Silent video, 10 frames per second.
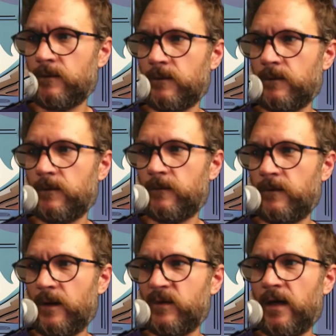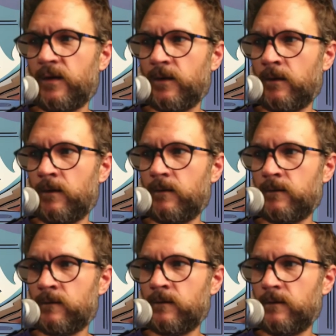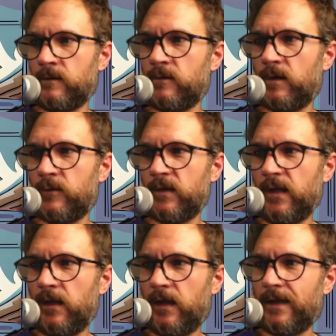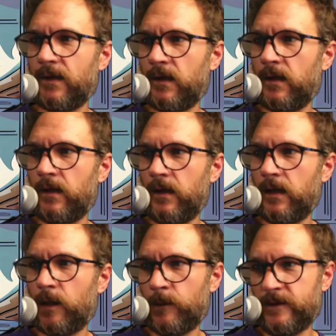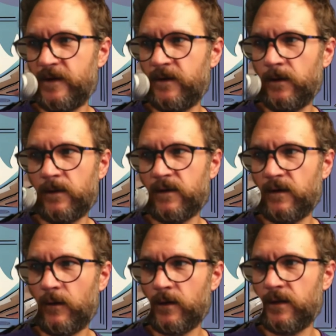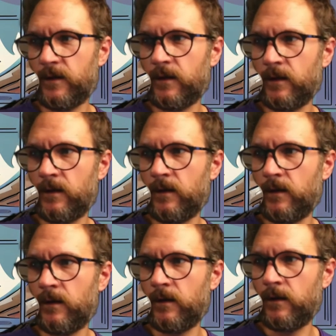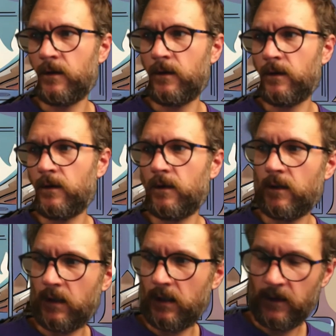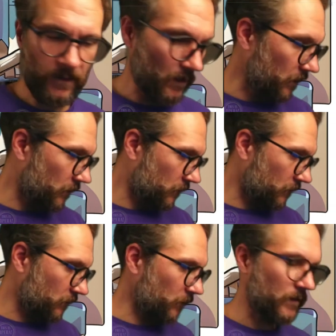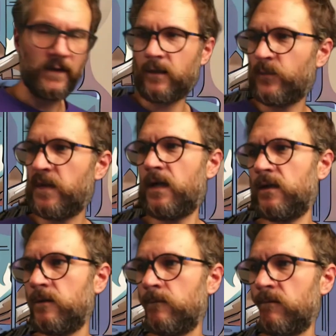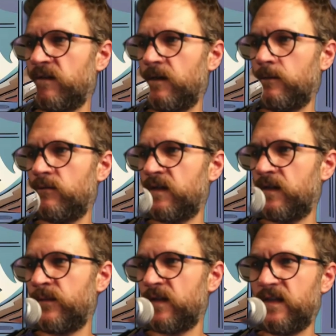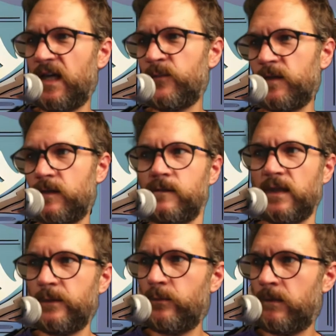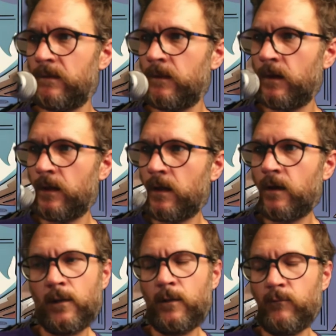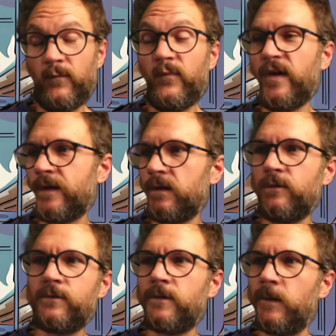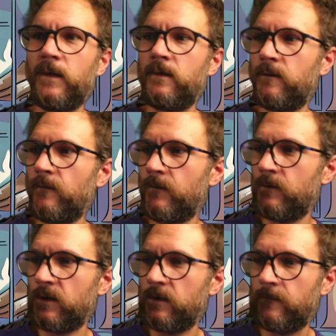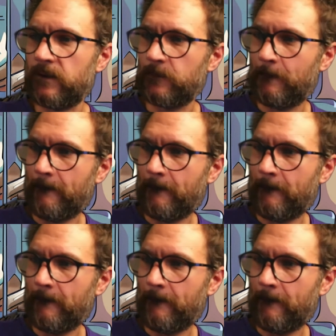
Fabiano who I really like. And I was listening to this earlier, and I thought cool thing about it was there was some examples of like breathy neutral, even.